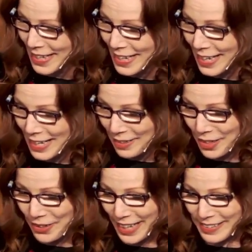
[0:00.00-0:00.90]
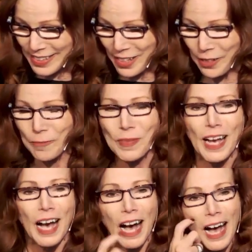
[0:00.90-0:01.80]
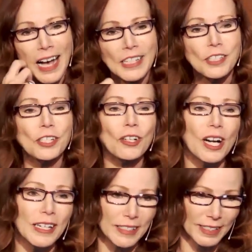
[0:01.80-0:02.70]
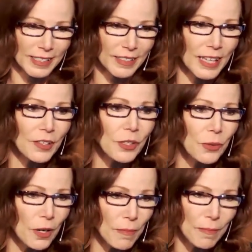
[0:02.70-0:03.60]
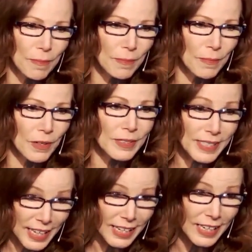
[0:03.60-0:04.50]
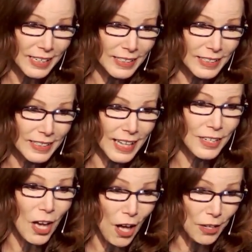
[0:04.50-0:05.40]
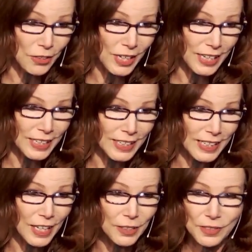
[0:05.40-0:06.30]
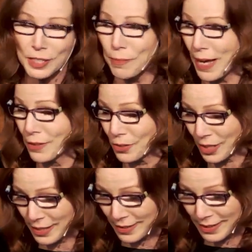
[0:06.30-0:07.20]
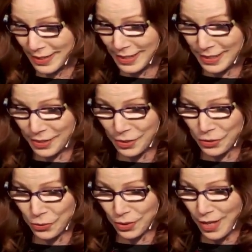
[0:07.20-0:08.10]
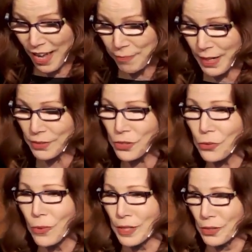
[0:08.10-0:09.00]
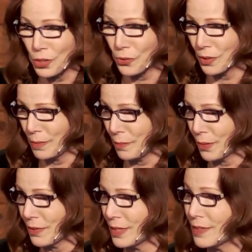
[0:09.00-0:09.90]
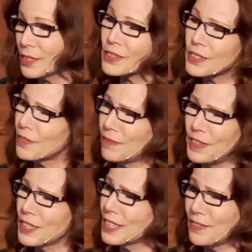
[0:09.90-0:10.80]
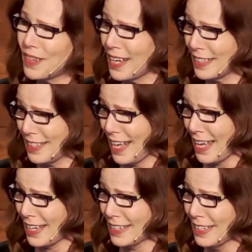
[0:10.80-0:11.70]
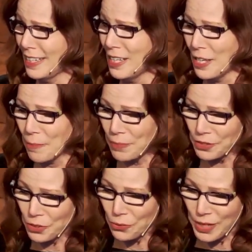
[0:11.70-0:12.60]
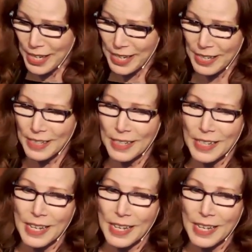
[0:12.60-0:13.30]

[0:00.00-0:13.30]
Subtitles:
Okay, so I trust that you are setting and honoring healthy boundaries in your life. But I do want you to remember that there is a very fine line between